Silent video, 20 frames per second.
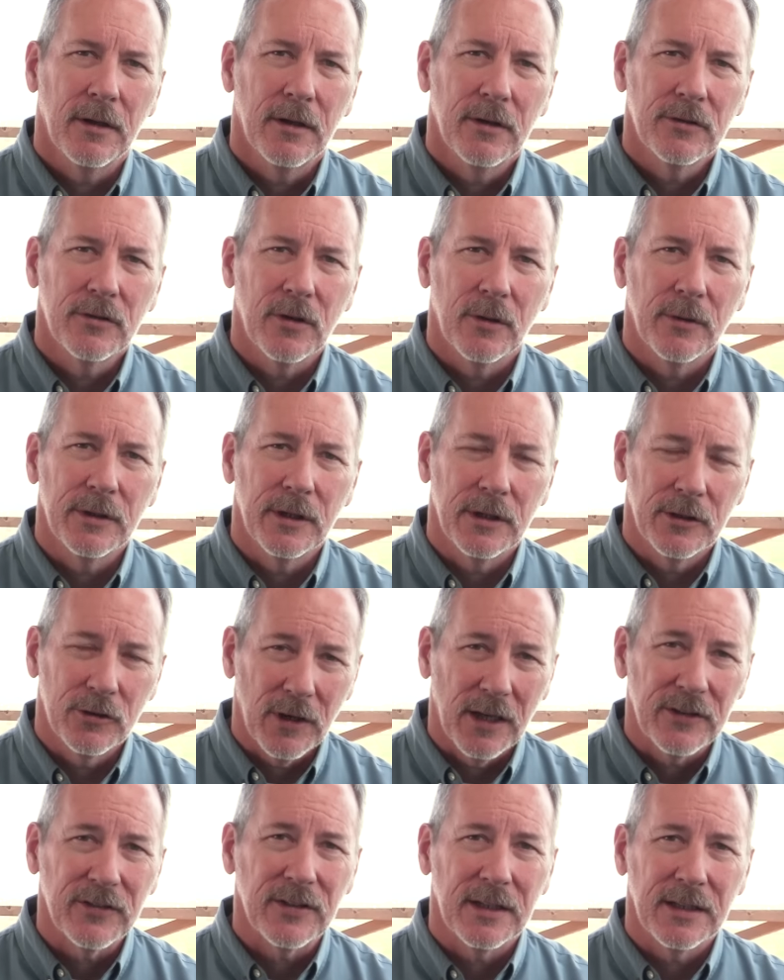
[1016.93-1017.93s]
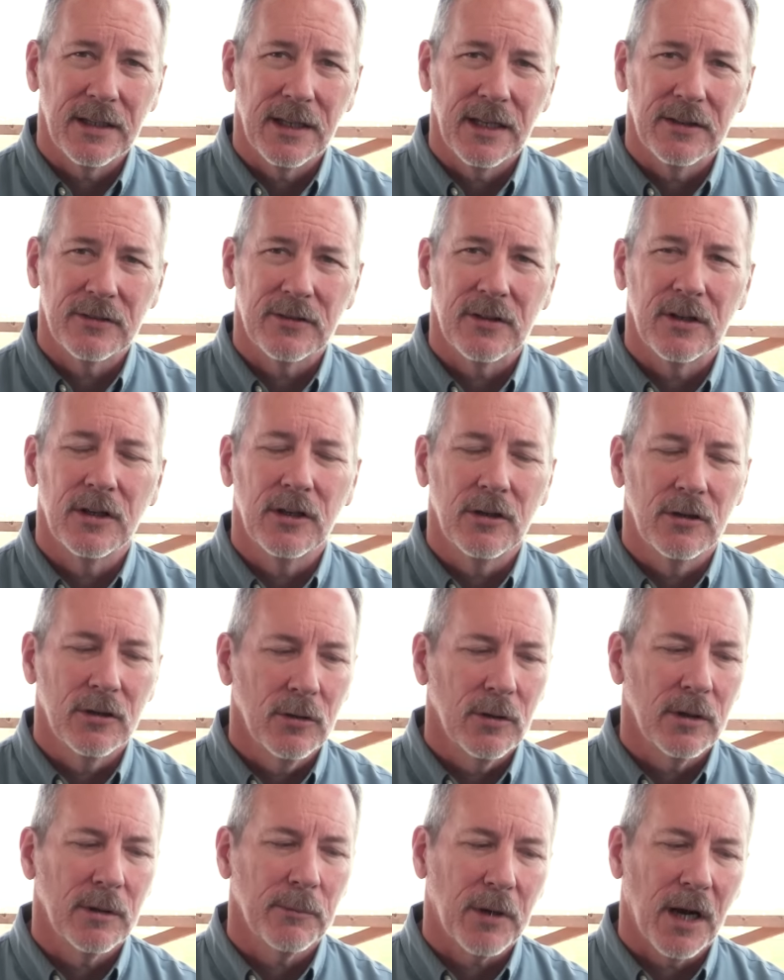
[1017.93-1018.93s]
So in addressing this, you're
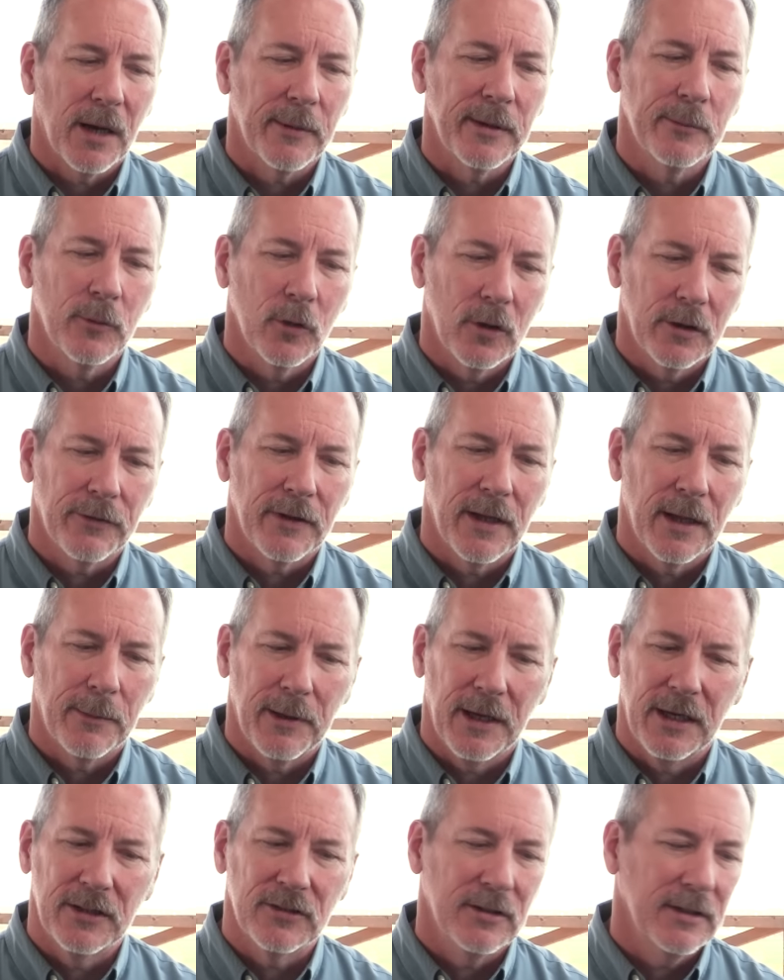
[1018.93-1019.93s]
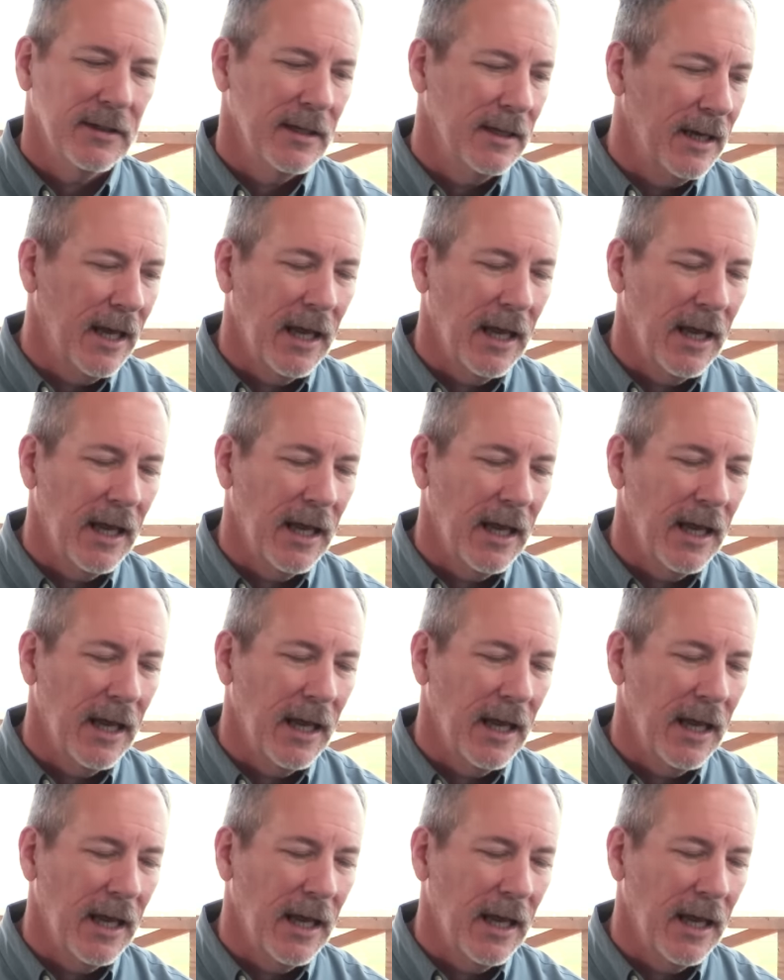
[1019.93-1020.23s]
doing probably more for that patient than